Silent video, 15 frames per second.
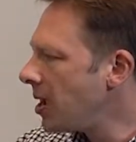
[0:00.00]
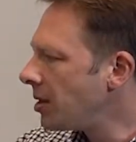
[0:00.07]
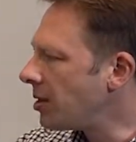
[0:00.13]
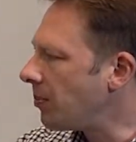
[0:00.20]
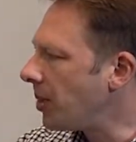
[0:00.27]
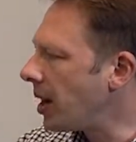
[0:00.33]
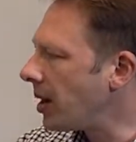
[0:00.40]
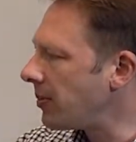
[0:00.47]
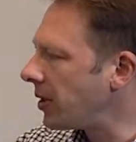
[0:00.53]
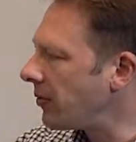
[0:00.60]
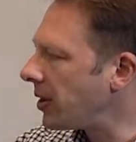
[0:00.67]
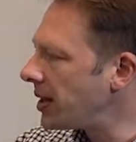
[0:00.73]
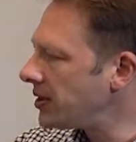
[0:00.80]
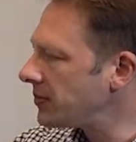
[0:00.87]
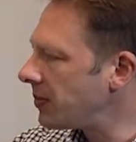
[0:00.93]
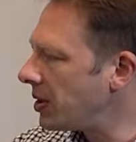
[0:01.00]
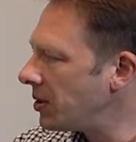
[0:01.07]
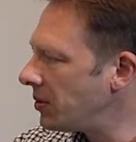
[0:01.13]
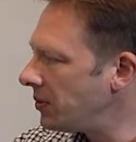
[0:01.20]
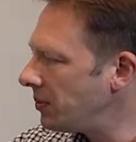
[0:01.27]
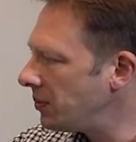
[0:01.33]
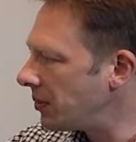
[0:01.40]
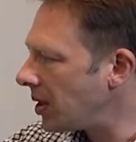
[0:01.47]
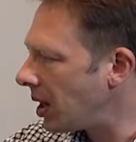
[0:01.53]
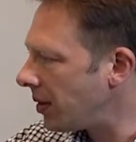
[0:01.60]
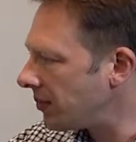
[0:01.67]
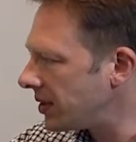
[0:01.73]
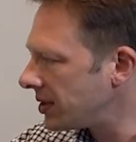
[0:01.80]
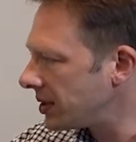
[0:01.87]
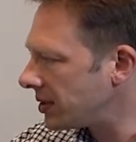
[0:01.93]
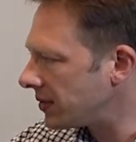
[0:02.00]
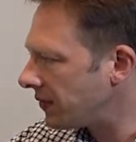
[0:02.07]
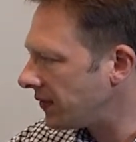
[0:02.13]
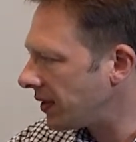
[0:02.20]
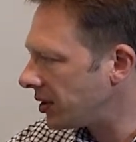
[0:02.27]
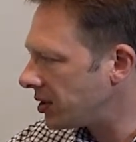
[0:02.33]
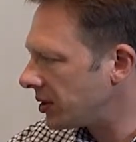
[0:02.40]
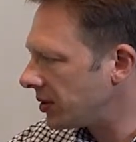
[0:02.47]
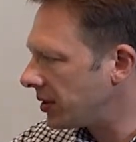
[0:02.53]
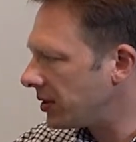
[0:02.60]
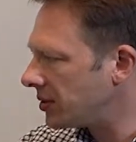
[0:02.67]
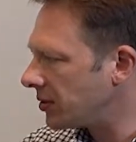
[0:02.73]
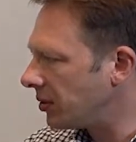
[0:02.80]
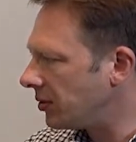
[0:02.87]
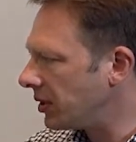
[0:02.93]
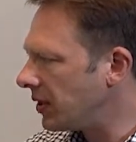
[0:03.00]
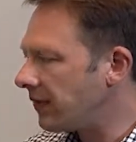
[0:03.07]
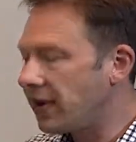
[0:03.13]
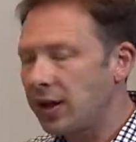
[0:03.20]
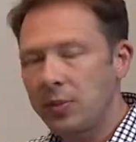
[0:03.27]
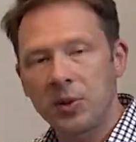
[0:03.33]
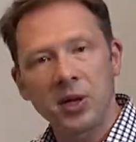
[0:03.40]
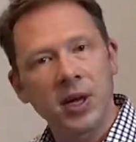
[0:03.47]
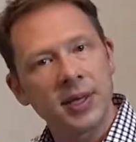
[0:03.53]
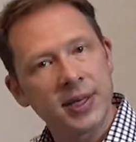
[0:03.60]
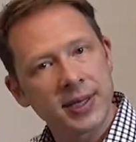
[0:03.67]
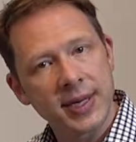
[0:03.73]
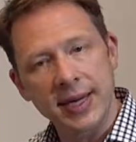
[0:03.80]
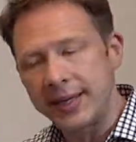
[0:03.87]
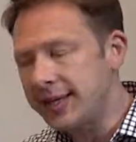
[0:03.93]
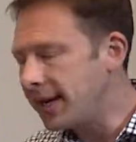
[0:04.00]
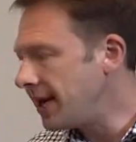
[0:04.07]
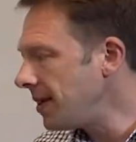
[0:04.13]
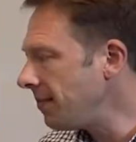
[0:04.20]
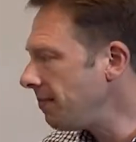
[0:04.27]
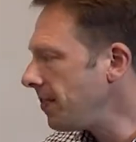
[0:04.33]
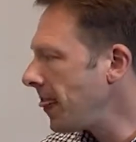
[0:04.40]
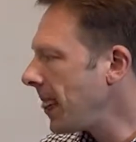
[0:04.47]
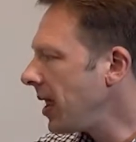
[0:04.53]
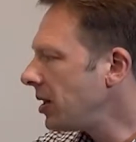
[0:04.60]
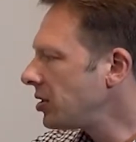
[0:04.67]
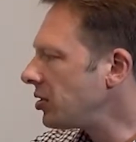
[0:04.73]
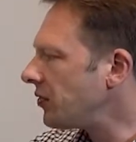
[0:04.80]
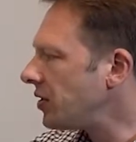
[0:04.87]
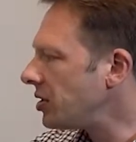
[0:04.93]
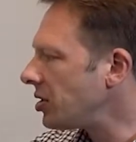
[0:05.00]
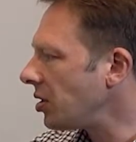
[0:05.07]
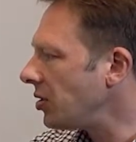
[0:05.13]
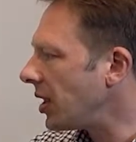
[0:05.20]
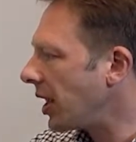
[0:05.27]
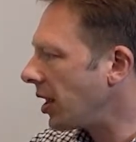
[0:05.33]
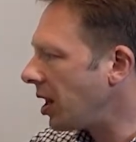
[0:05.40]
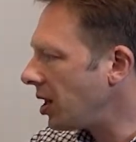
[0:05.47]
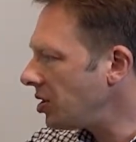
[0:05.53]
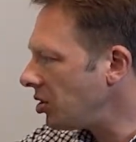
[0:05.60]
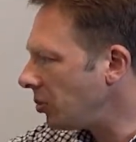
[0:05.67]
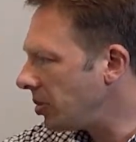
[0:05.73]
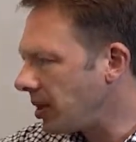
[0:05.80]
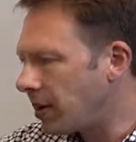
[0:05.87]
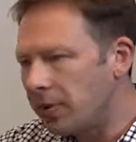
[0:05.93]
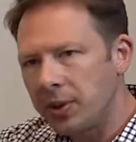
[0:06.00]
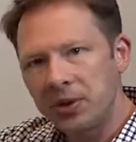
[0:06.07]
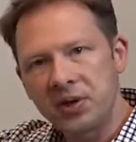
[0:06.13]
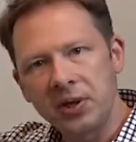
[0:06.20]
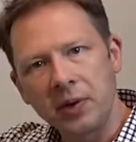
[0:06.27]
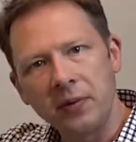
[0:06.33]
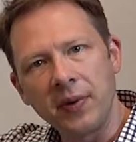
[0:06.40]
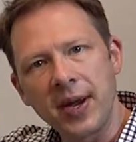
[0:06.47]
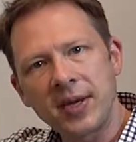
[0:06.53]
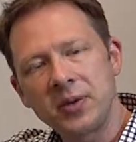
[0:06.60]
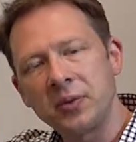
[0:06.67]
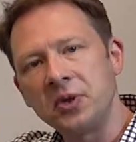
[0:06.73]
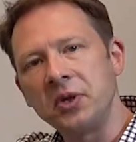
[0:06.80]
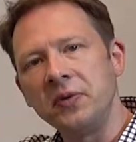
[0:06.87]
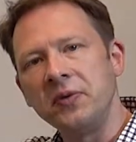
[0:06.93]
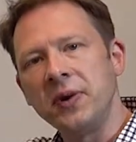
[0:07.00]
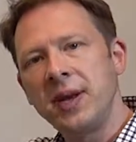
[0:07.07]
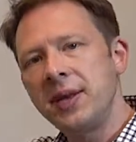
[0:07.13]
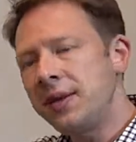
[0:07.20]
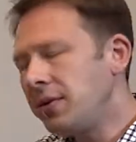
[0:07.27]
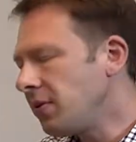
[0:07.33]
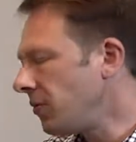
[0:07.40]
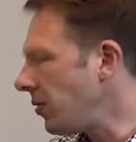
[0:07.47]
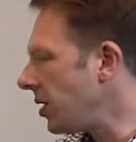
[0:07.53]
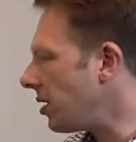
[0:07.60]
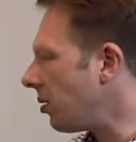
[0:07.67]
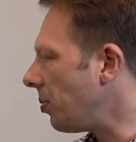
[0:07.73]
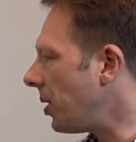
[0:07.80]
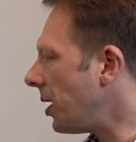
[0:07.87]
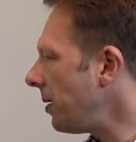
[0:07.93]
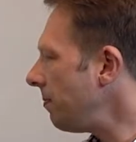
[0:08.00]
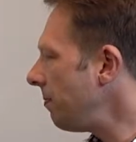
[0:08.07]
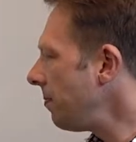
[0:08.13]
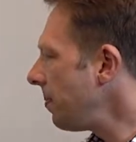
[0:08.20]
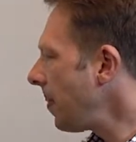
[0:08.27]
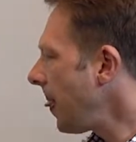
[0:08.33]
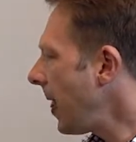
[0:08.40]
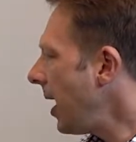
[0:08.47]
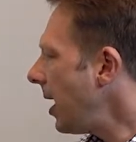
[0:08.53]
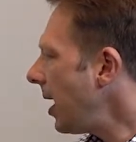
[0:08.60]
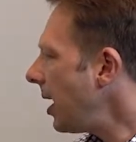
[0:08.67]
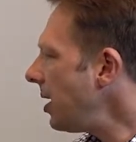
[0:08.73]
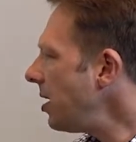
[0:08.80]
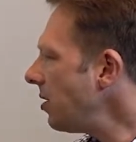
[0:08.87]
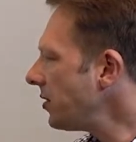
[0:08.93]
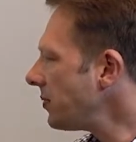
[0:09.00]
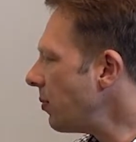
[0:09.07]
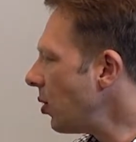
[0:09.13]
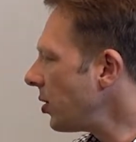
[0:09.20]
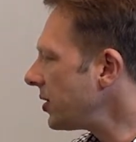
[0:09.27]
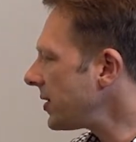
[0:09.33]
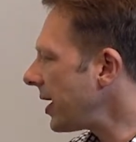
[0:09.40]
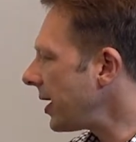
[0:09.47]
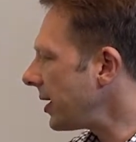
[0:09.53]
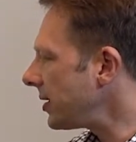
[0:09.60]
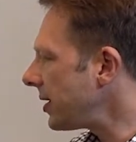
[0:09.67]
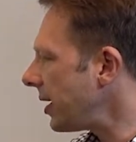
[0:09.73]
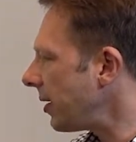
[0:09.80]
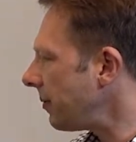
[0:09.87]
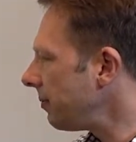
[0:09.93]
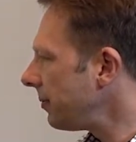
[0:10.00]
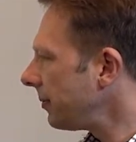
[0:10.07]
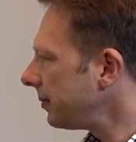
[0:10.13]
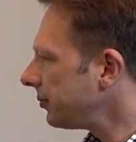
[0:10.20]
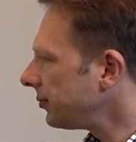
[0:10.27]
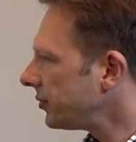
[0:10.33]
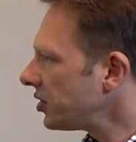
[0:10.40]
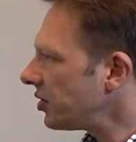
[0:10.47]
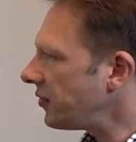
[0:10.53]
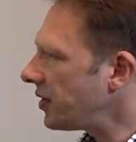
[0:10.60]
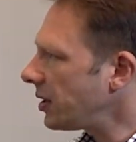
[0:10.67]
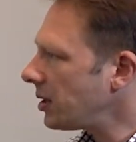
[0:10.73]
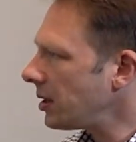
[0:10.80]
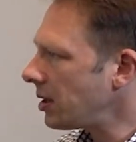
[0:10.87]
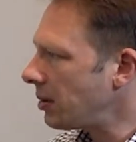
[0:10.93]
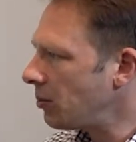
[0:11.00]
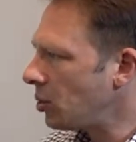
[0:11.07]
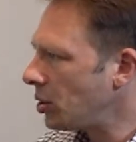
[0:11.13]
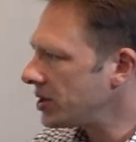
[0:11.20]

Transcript: the palm erase mode, this is a function that is only available on the titanium. So if you turn that on, you'll be able to erase what you've written with your palm. And here's more settings here. So if you click on more